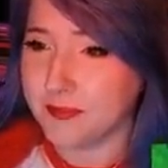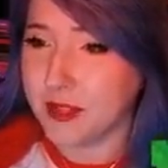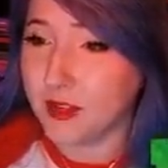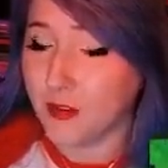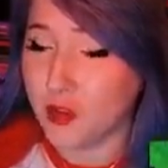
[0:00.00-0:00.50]

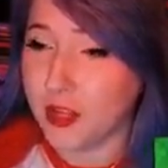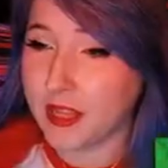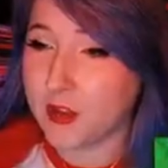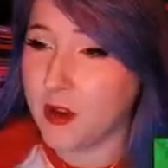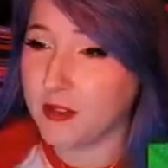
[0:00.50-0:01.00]
because she's
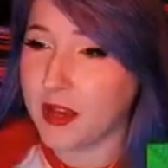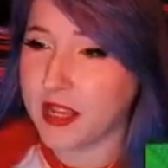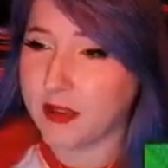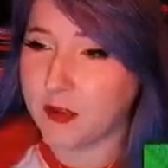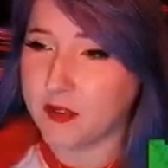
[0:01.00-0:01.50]
got,
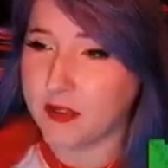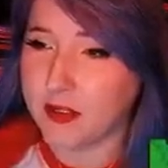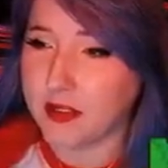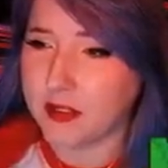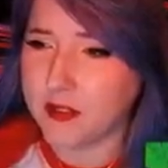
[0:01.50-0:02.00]
like,
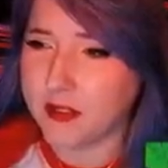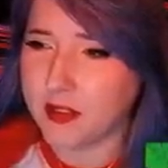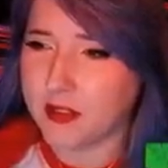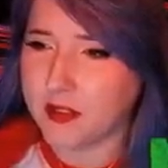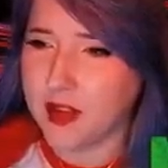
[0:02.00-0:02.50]

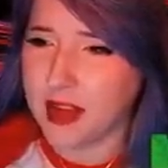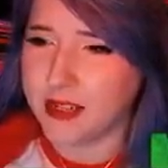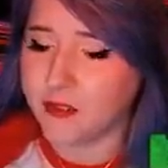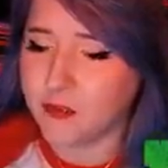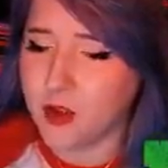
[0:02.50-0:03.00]
kind
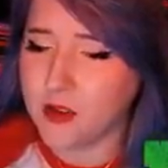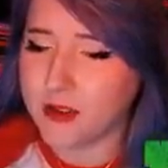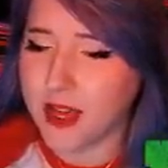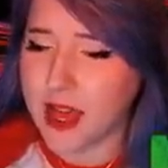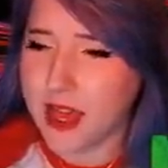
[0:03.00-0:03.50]
of long
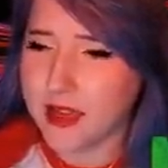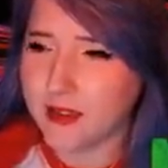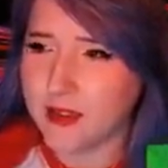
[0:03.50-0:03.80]
hair.